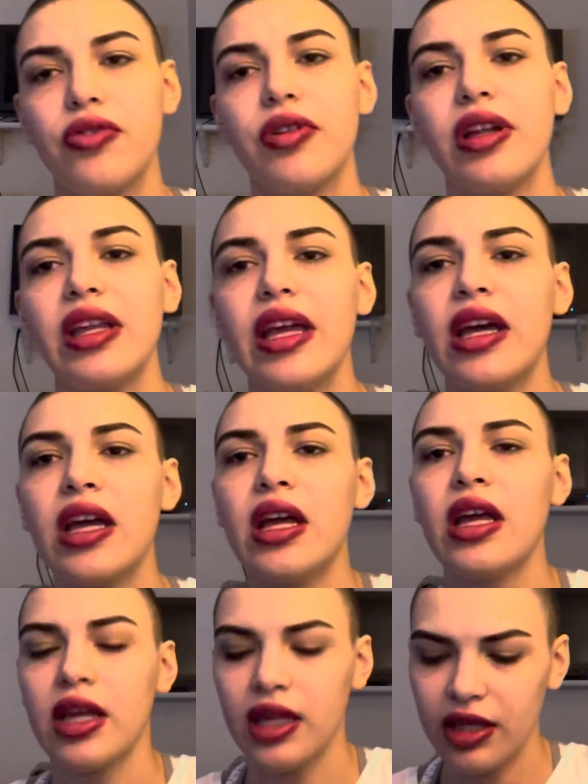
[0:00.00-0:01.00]
really,
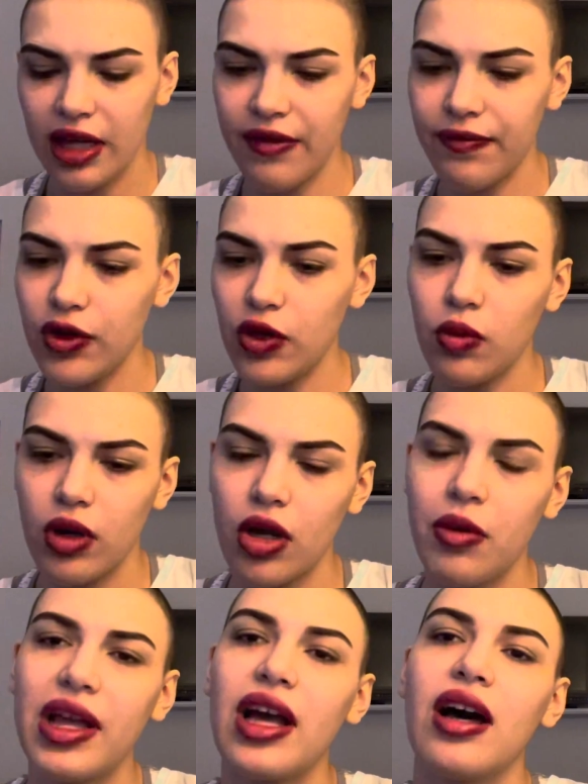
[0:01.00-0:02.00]
if you are
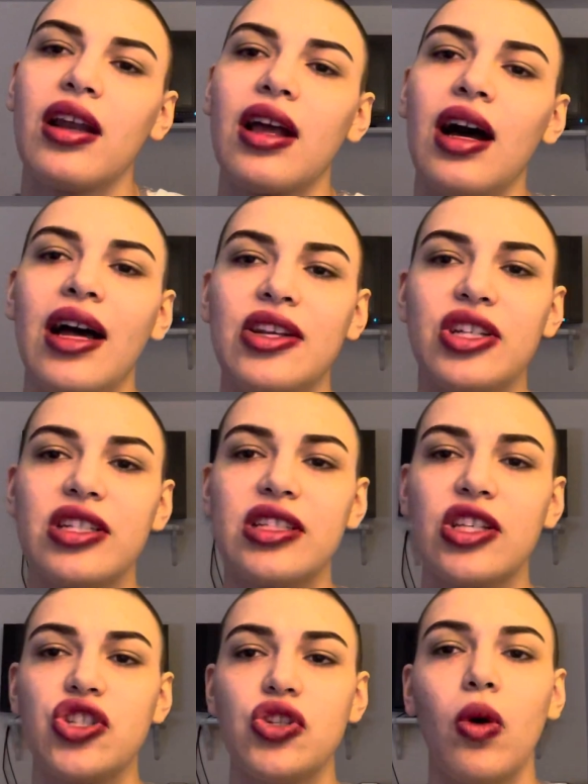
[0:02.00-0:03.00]
going unconscious,
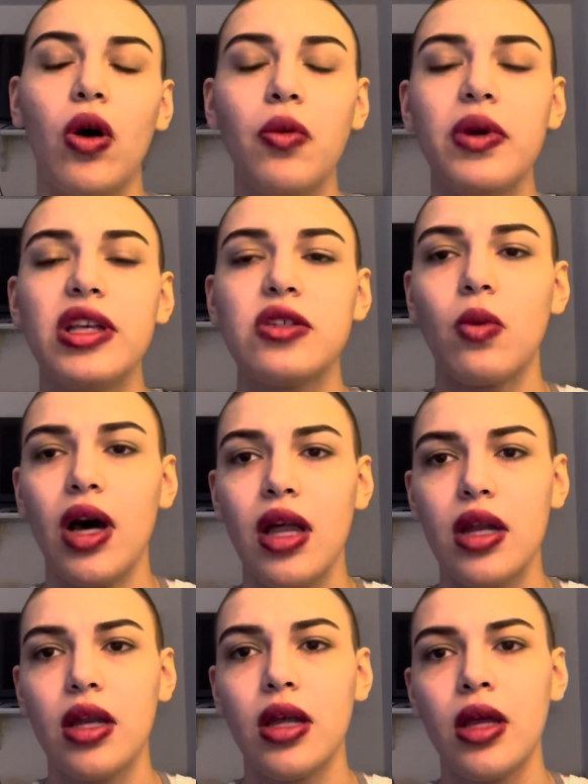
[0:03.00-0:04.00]
is you always
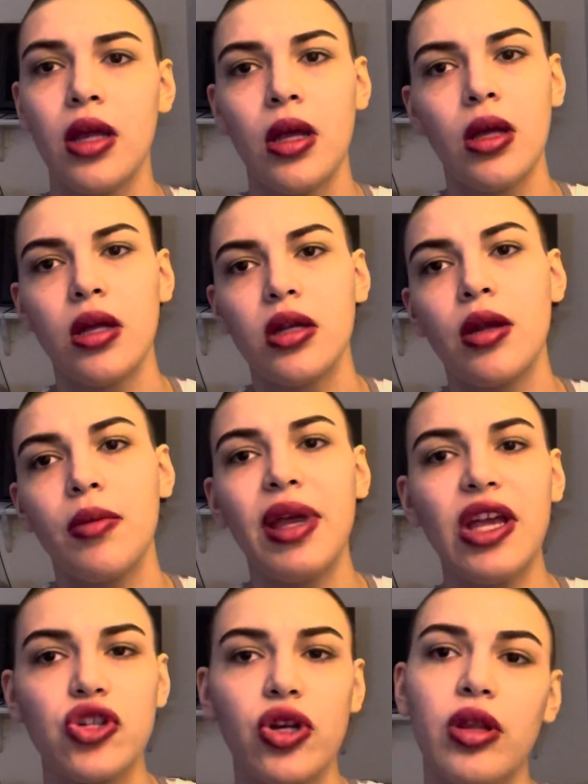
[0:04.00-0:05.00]
want to
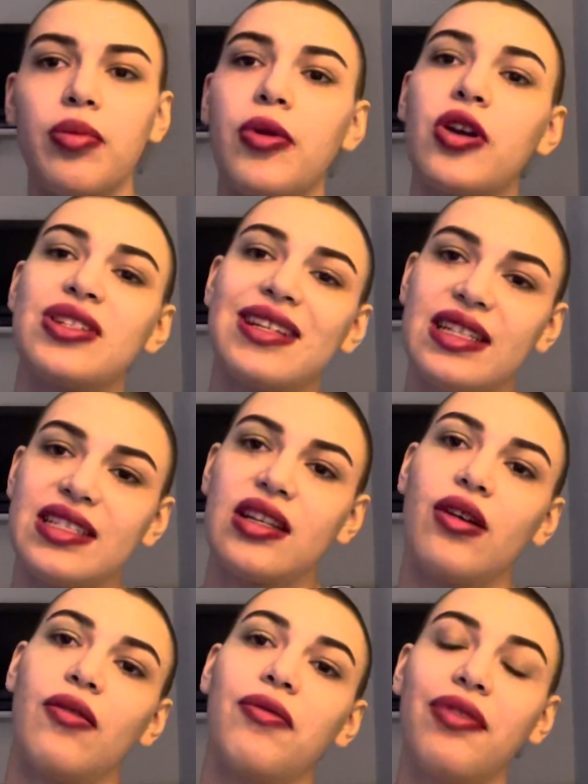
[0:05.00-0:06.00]
make sure the person is
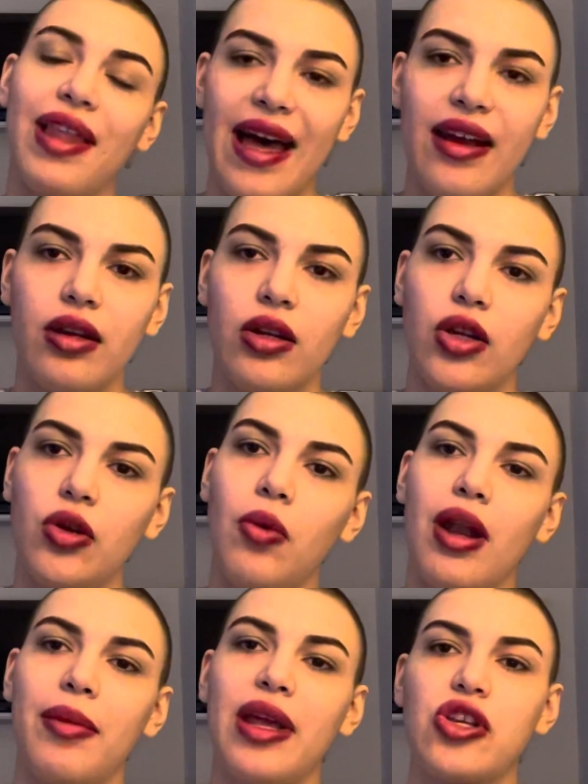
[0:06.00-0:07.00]
flat. You want
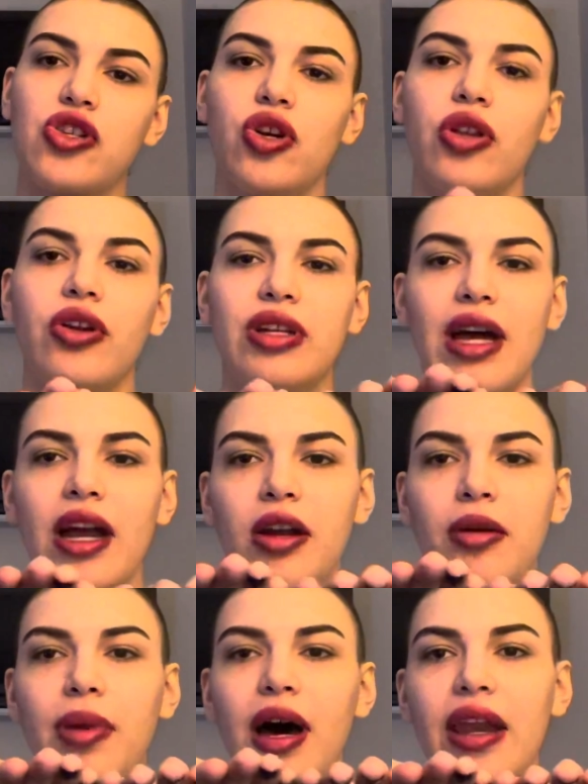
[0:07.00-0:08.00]
to make sure their entire
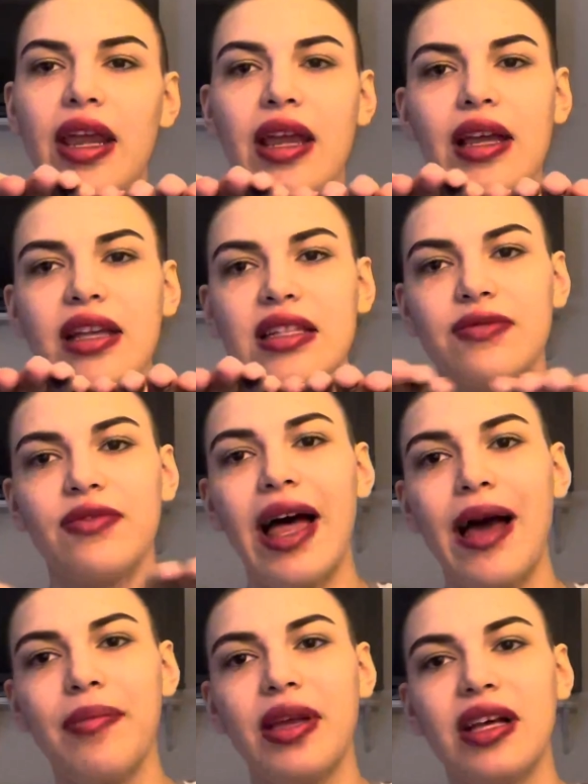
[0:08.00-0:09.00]
body is
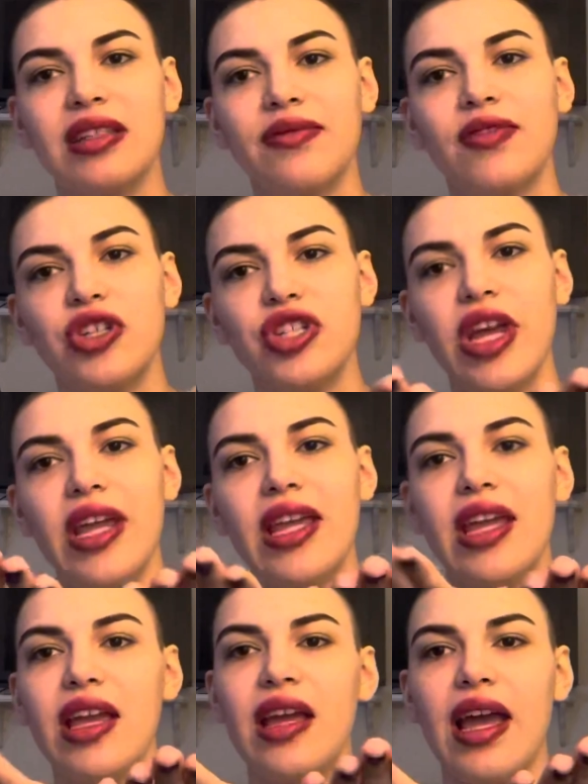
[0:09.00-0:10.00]
flat, because if they're
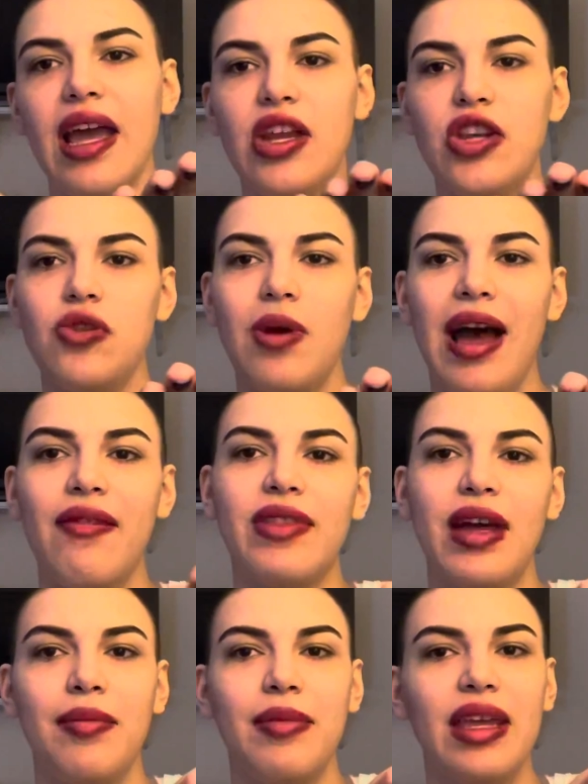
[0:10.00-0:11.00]
shaking and you have
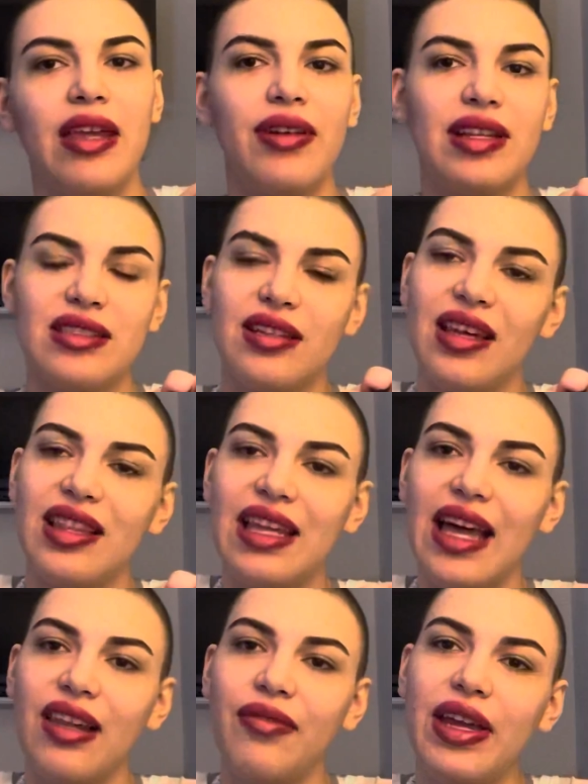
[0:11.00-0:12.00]
them even slightly
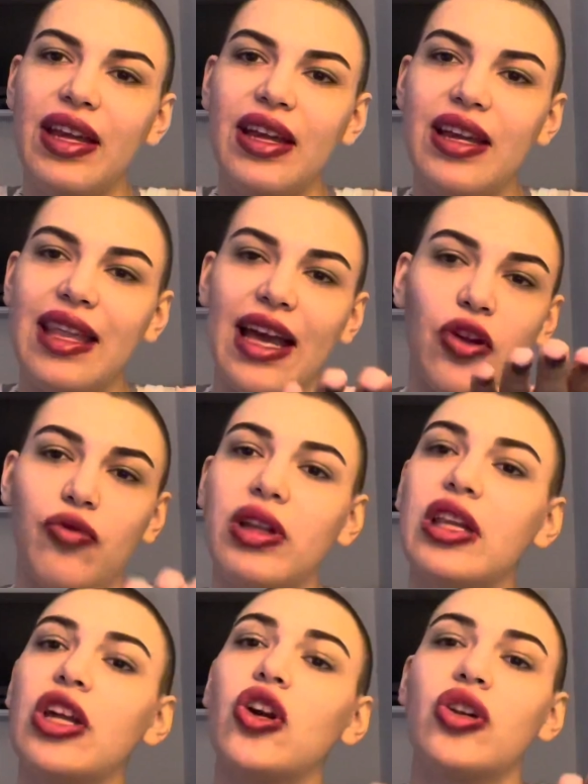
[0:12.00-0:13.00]
elevated, that can
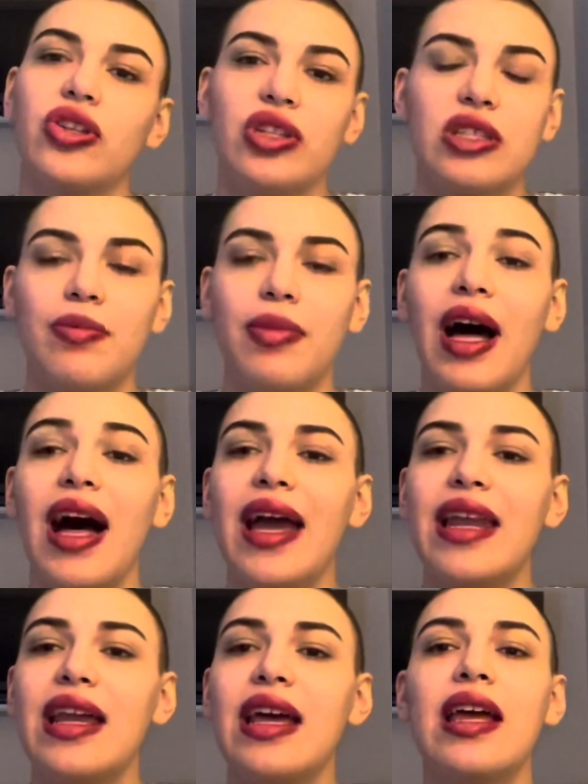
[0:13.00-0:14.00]
really hurt their
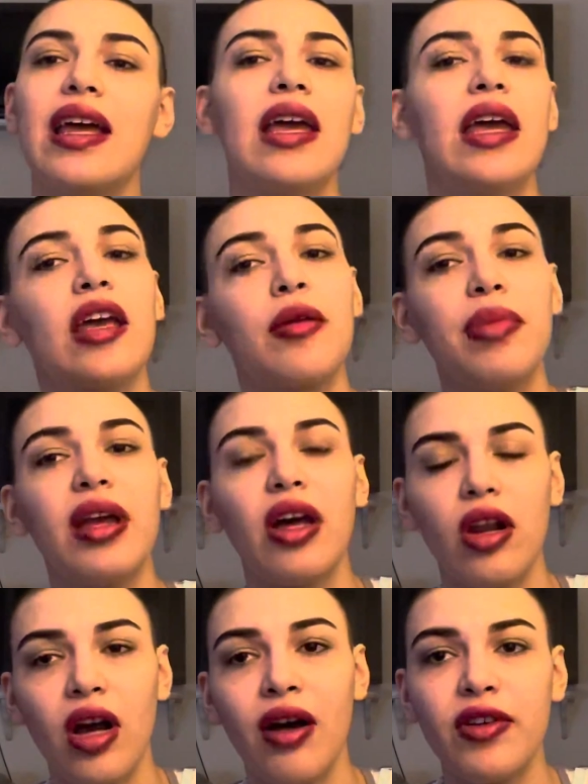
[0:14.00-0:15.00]
spine, can be
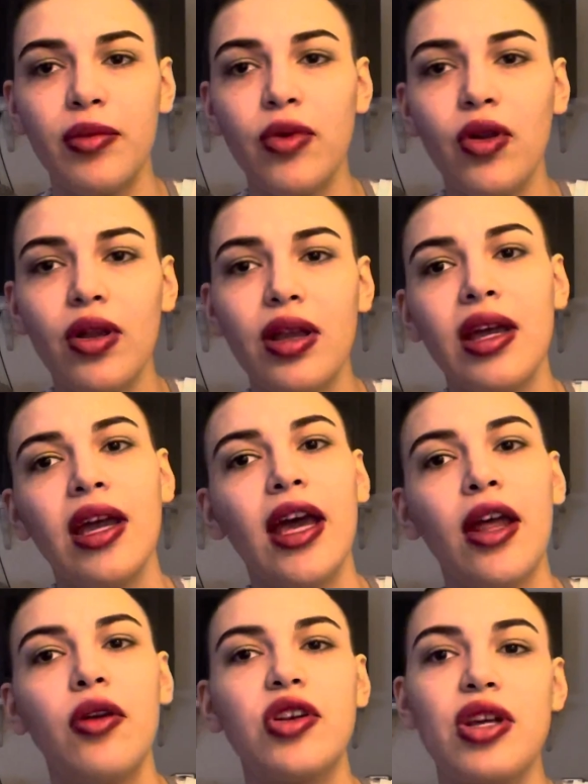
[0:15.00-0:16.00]
uncomfortable.
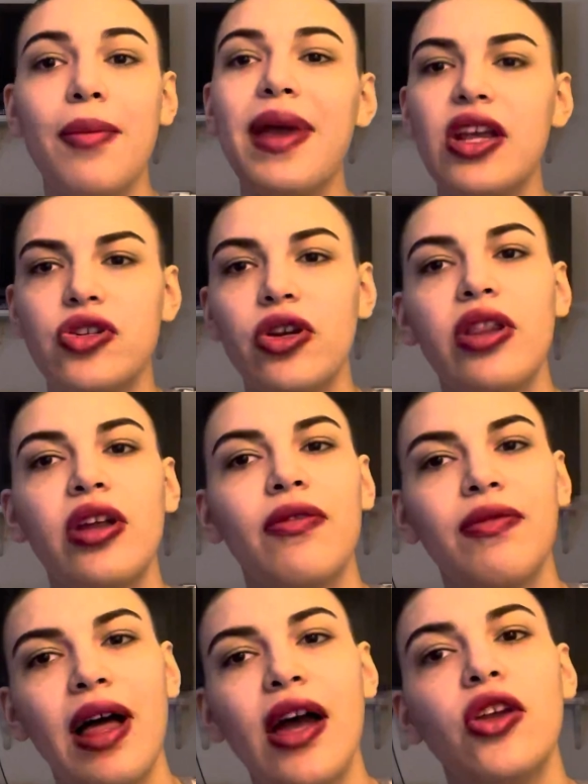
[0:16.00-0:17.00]
And to make sure they're
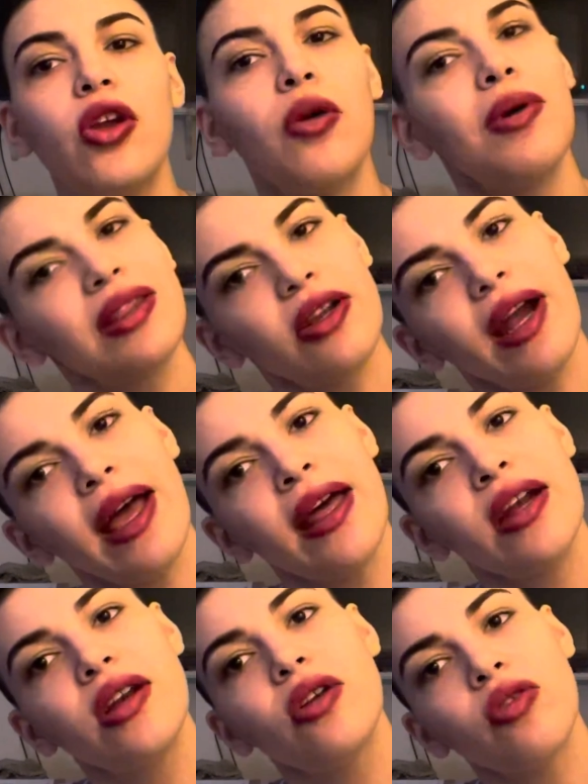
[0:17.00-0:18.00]
flat, you don't want their
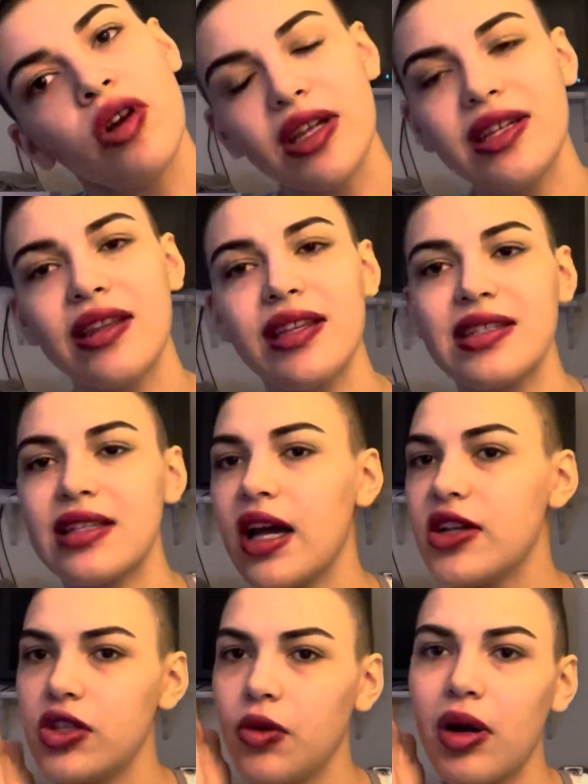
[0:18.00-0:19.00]
head crooked to the side,
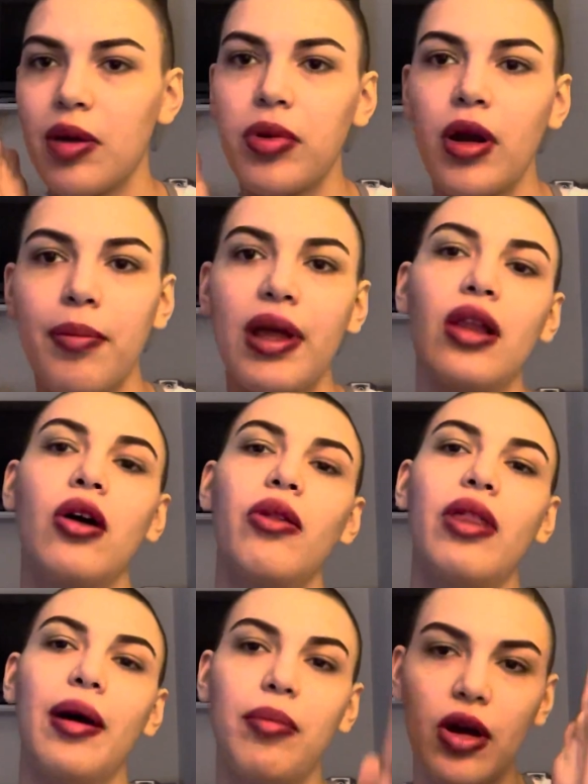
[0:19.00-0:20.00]
so you want to put a pillow
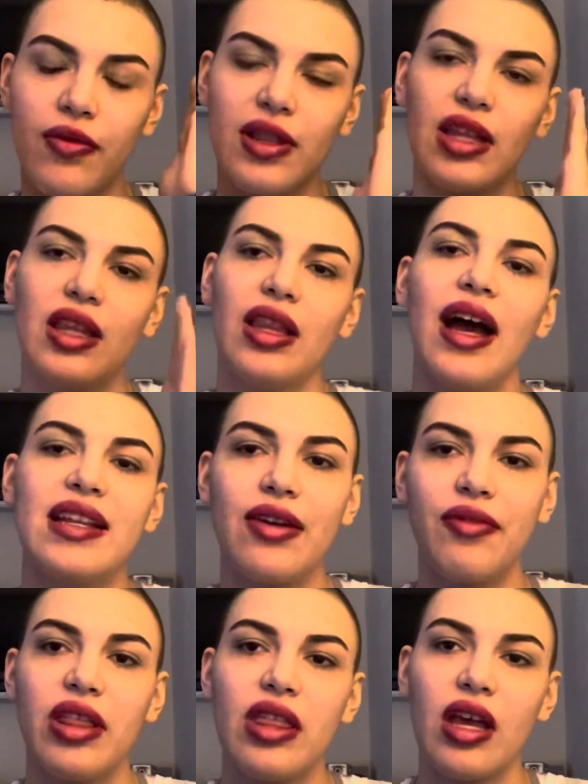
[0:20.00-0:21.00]
that perfectly lines
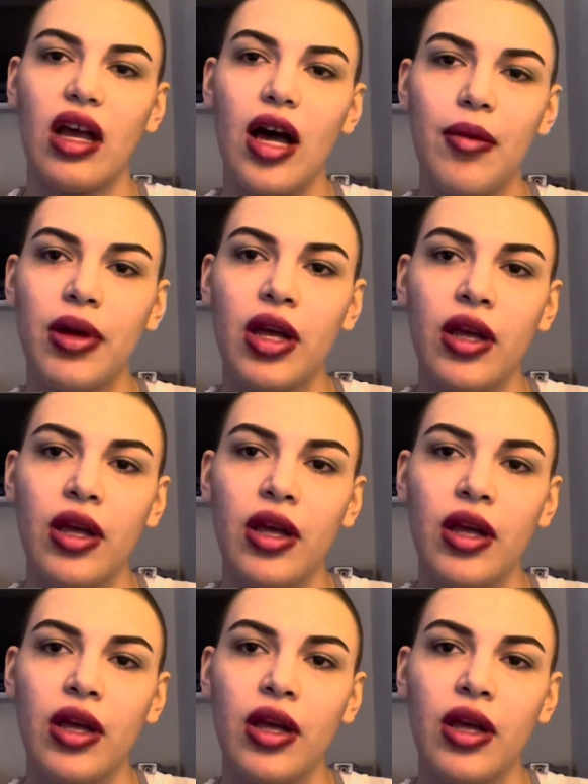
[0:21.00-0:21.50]
everything up.